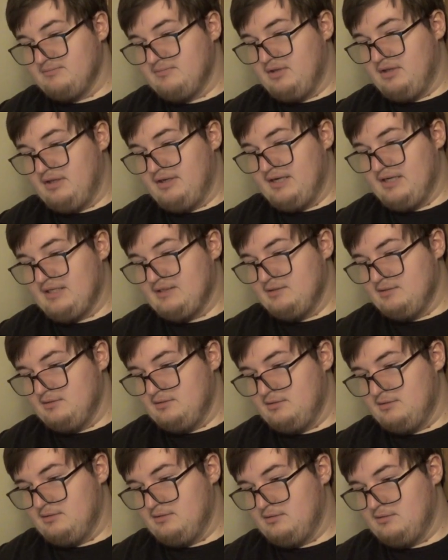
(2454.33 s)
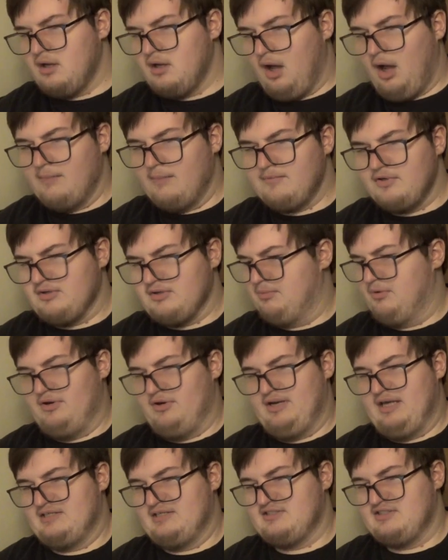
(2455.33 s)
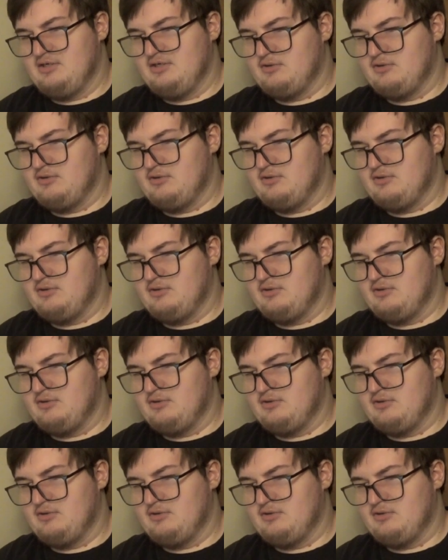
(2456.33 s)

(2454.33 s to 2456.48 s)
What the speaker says: line, I'm going to put in S tier